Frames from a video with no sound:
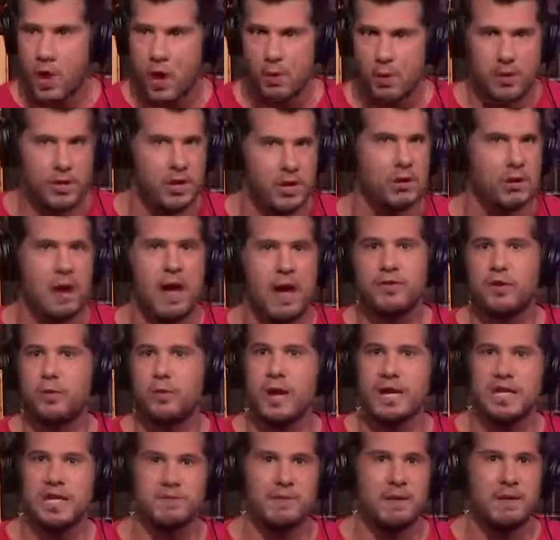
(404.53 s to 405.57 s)
we want. We don't have the
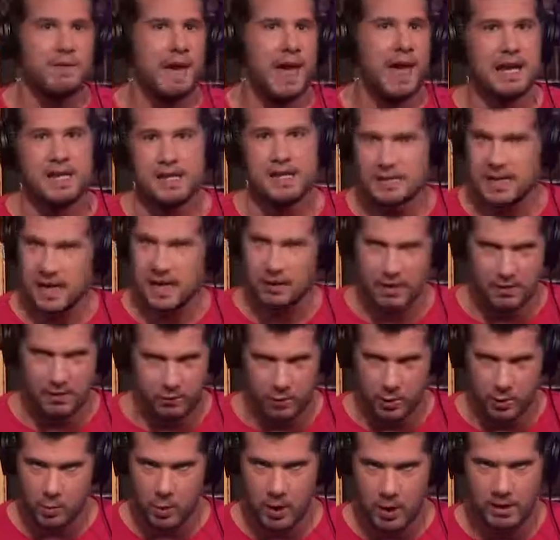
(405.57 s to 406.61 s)
right to be paid to say whatever
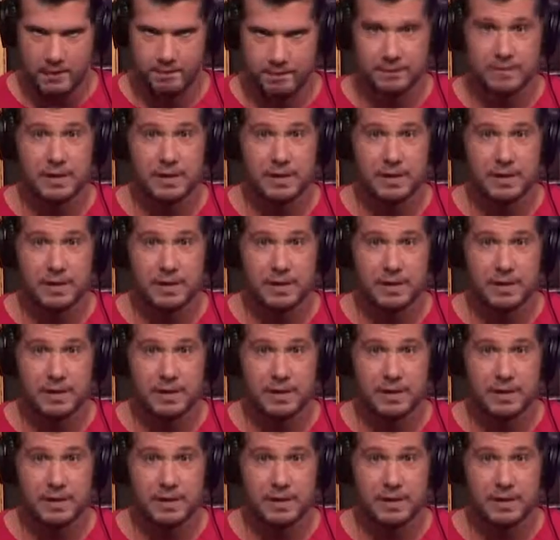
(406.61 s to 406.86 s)
we want.